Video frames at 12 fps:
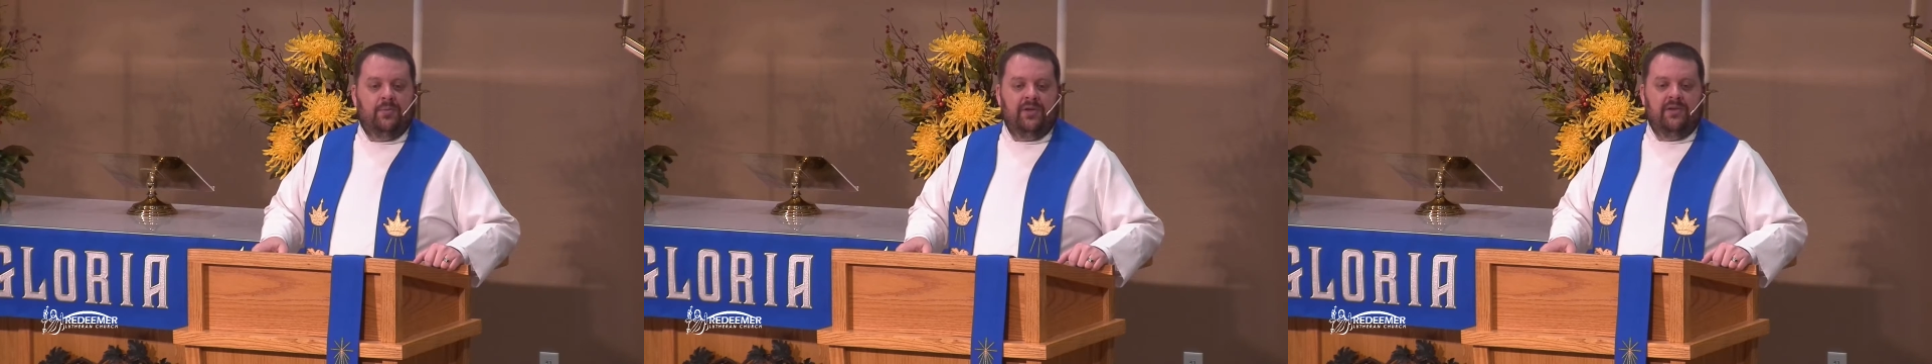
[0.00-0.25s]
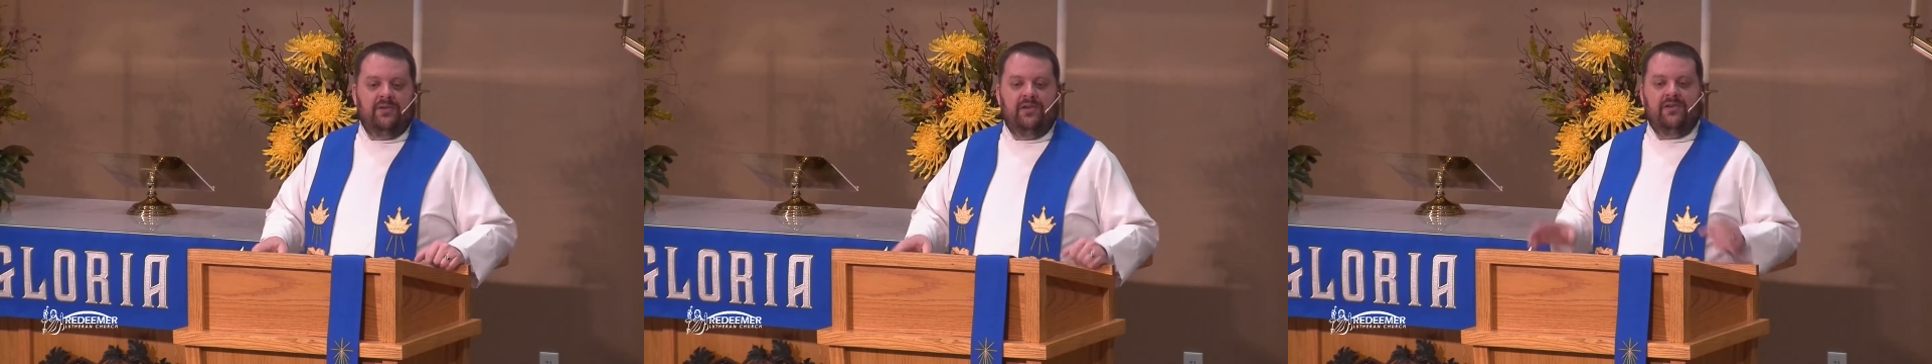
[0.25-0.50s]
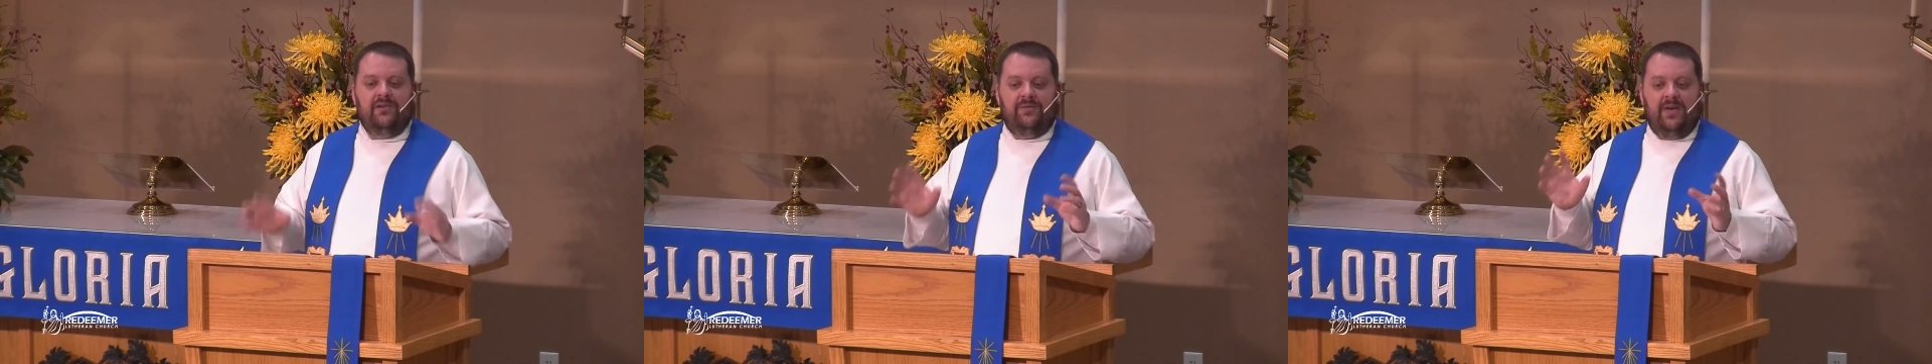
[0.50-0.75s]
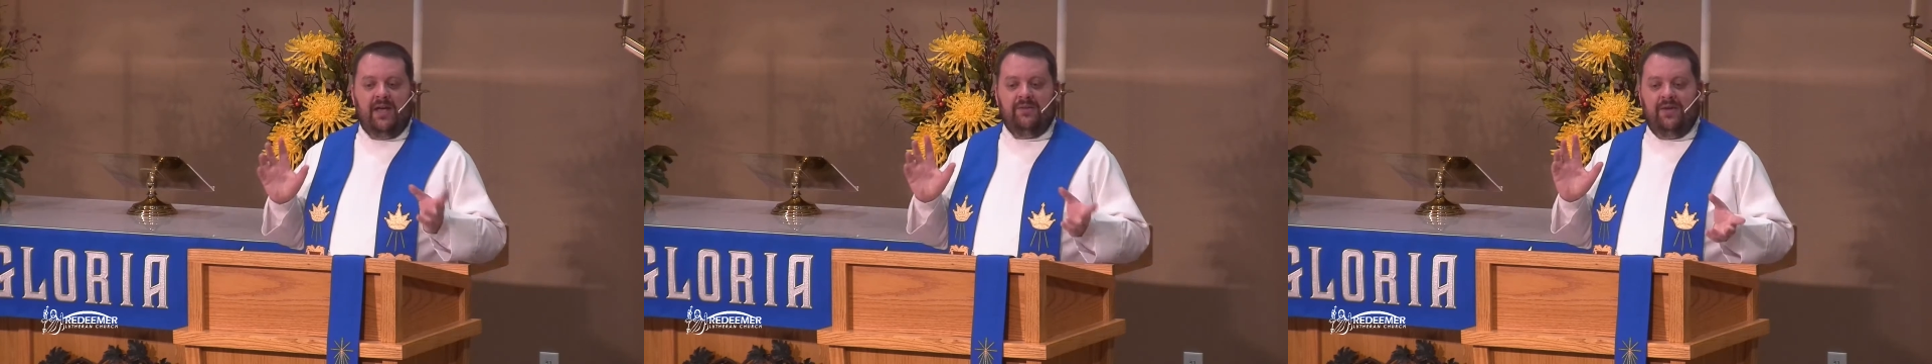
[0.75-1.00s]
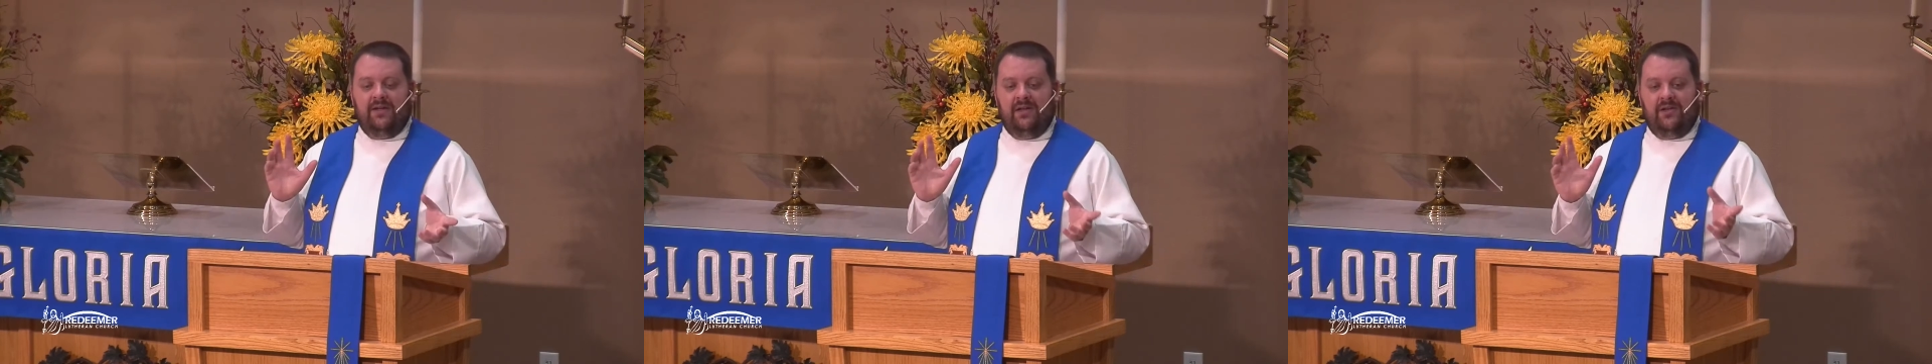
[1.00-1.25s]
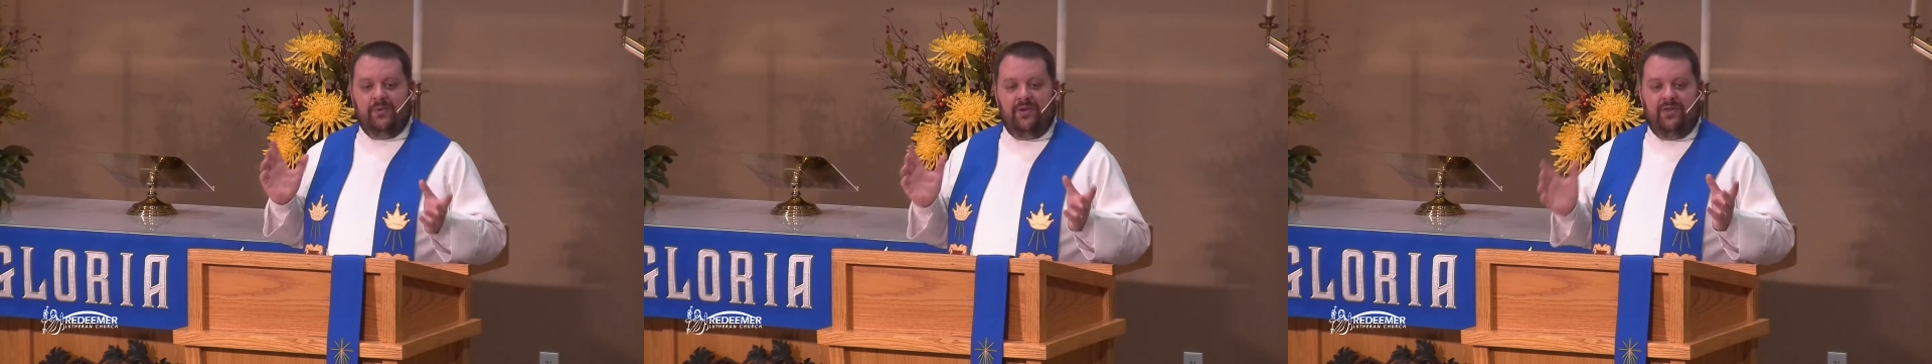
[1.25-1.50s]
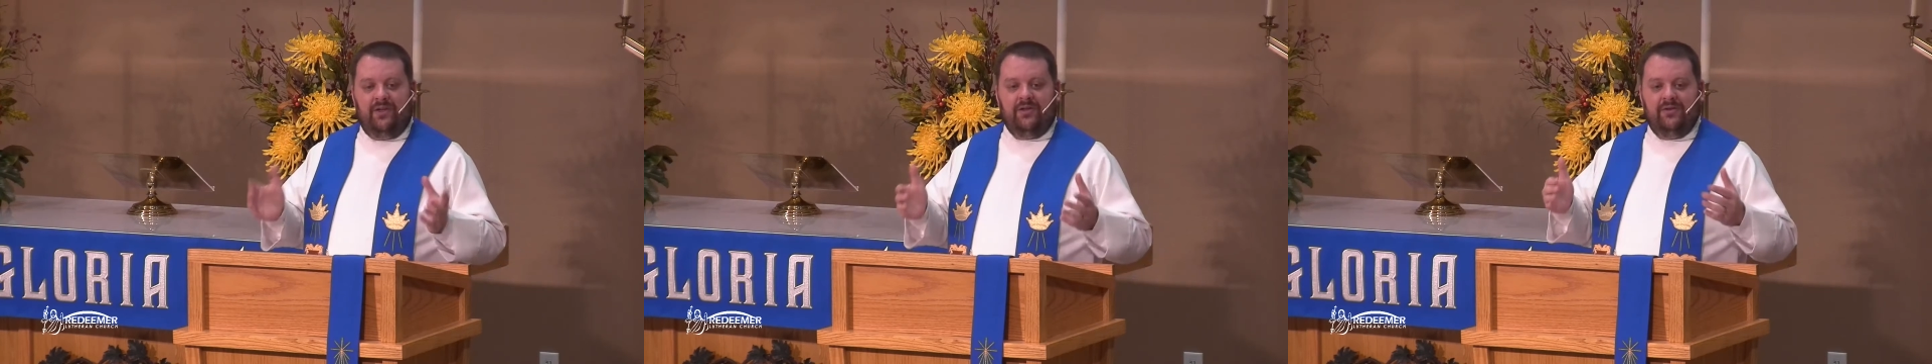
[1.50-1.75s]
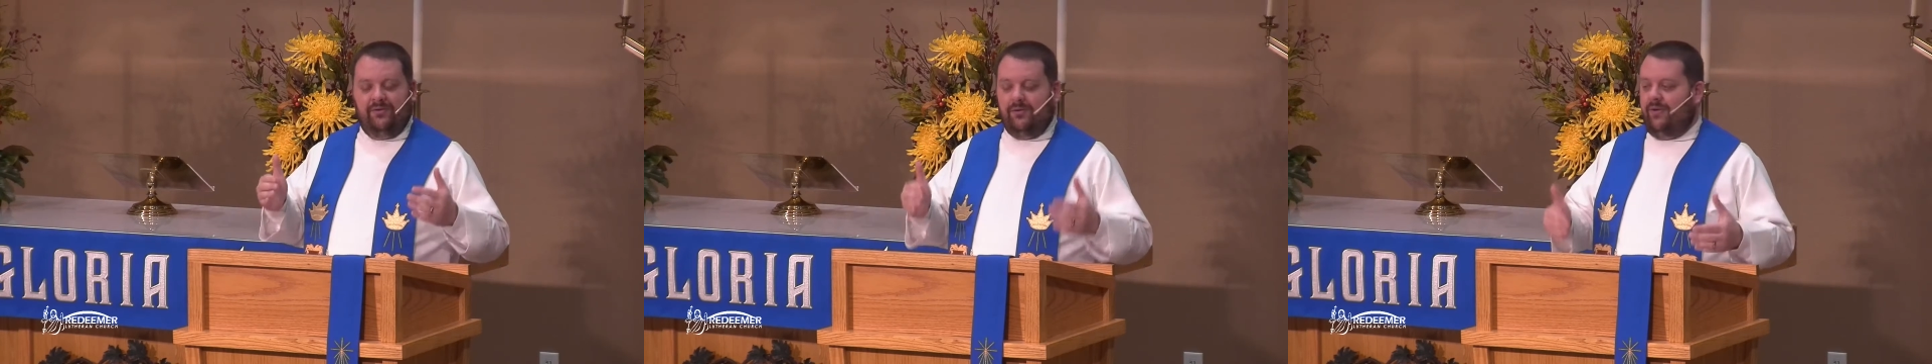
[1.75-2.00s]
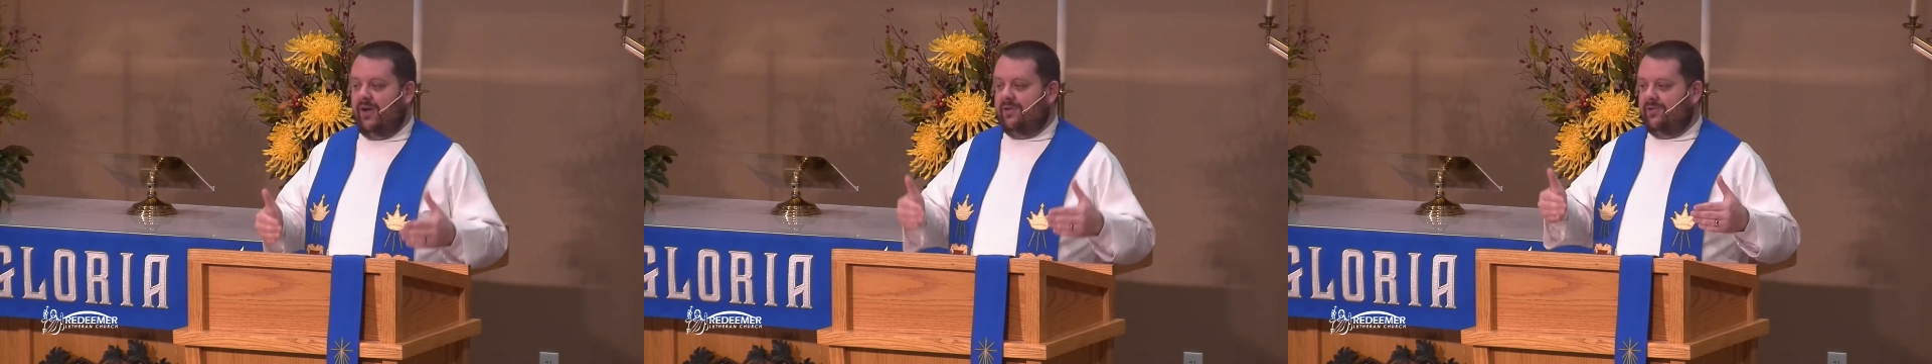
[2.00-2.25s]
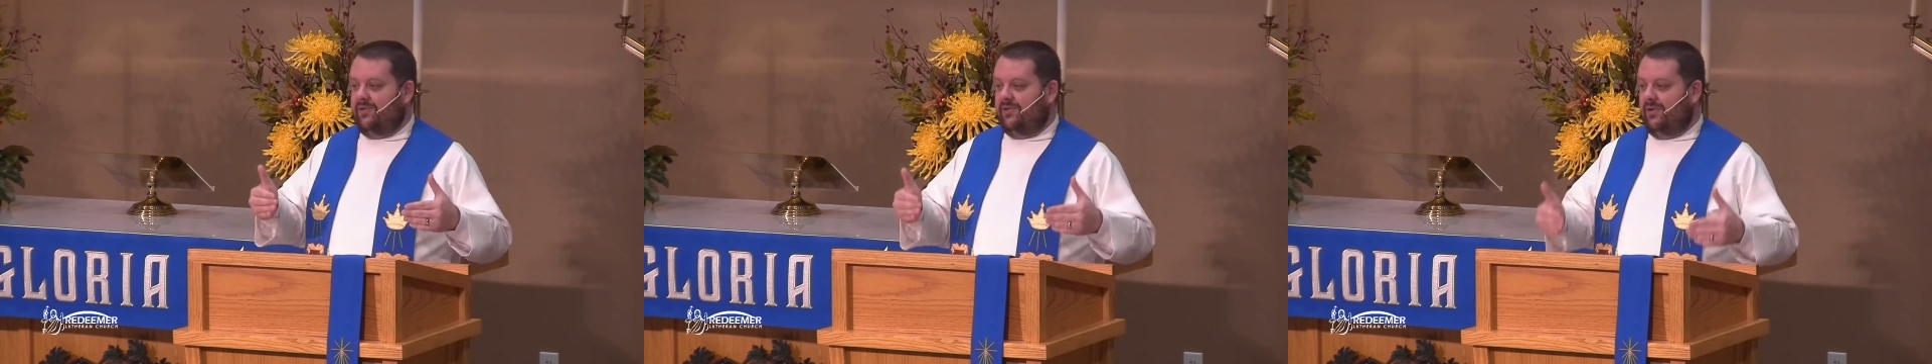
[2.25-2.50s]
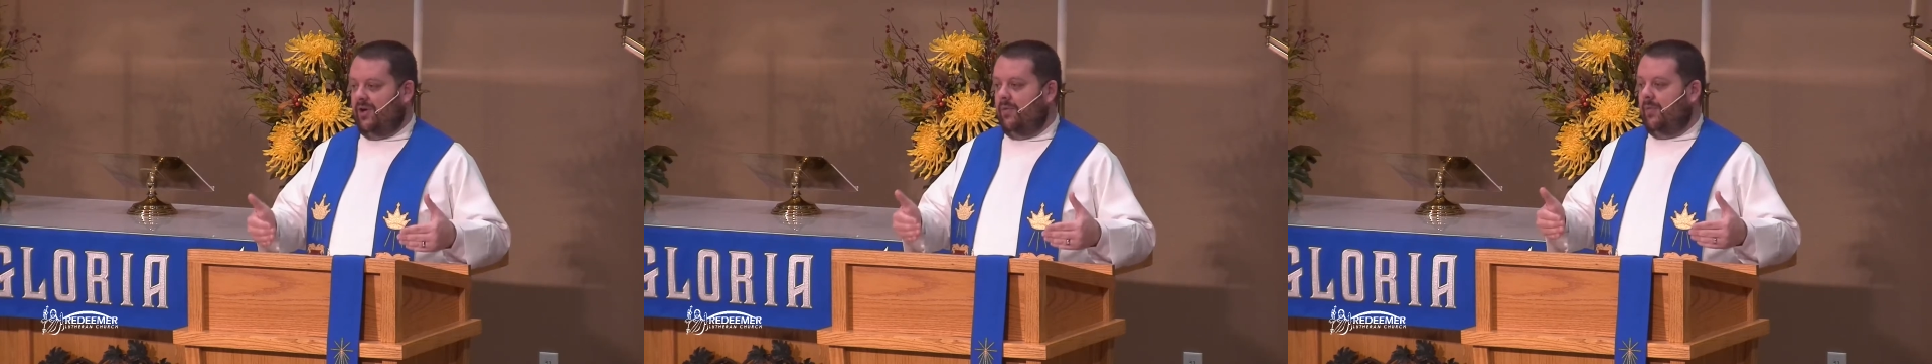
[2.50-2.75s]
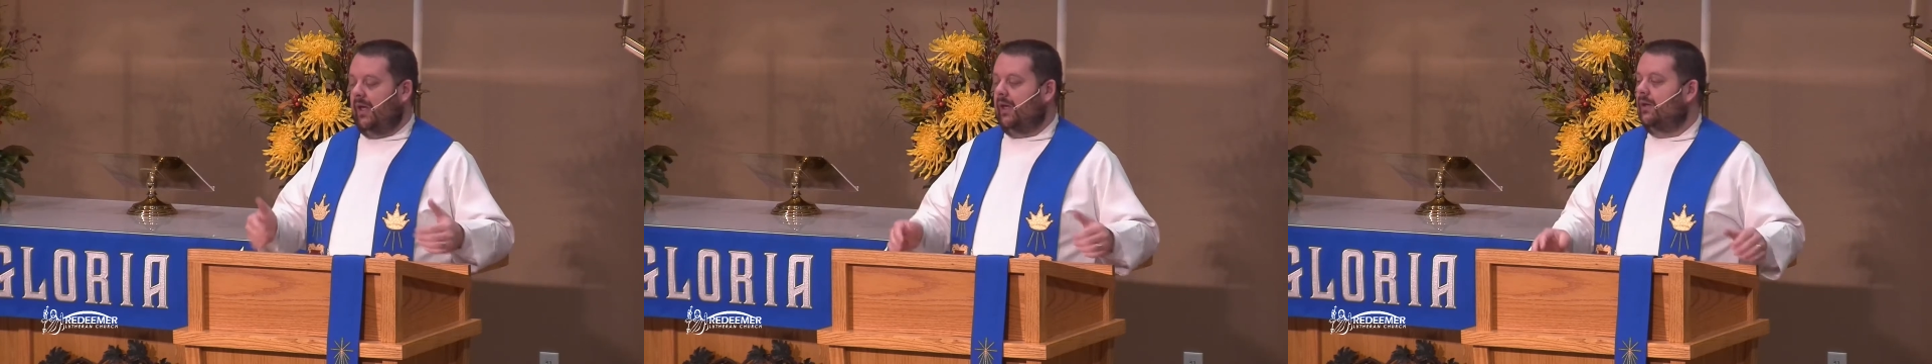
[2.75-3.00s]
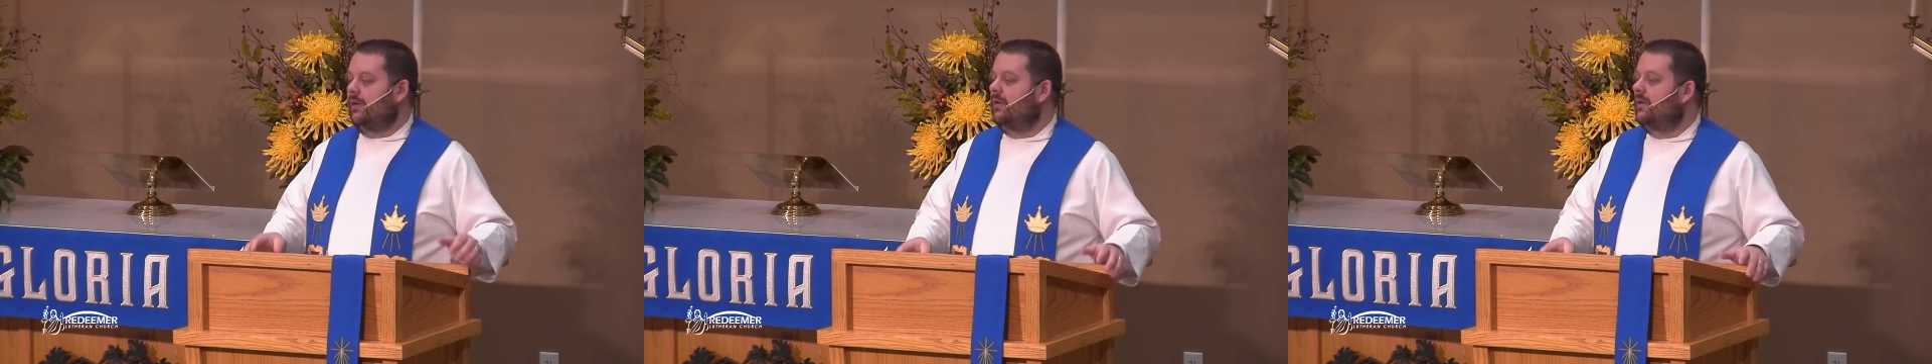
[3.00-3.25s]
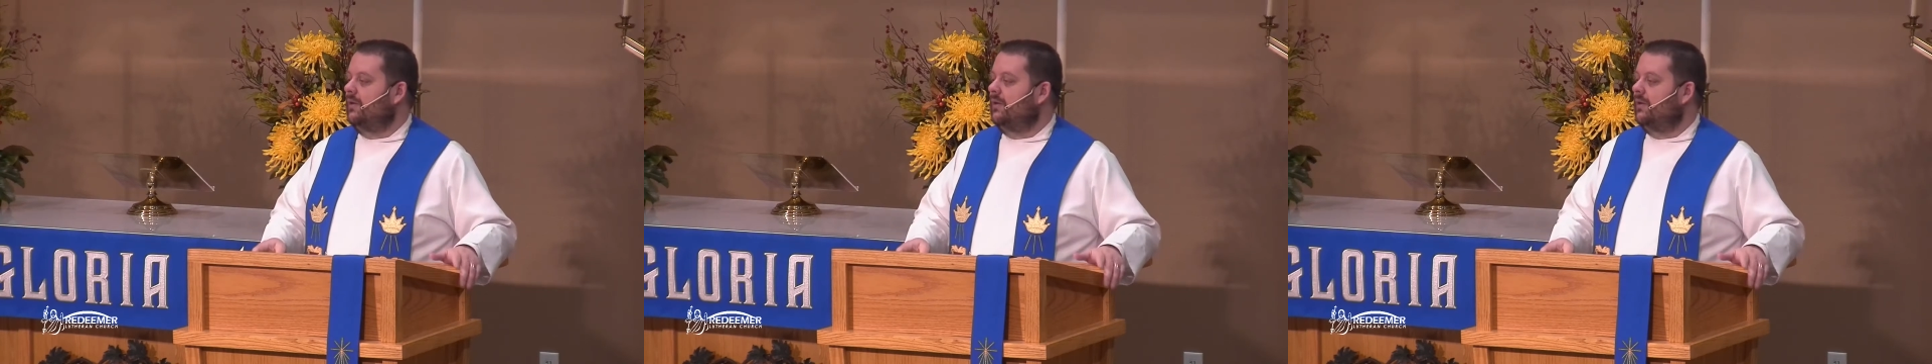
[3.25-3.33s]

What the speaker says: But in the season of Advent, as we think of Christ's coming,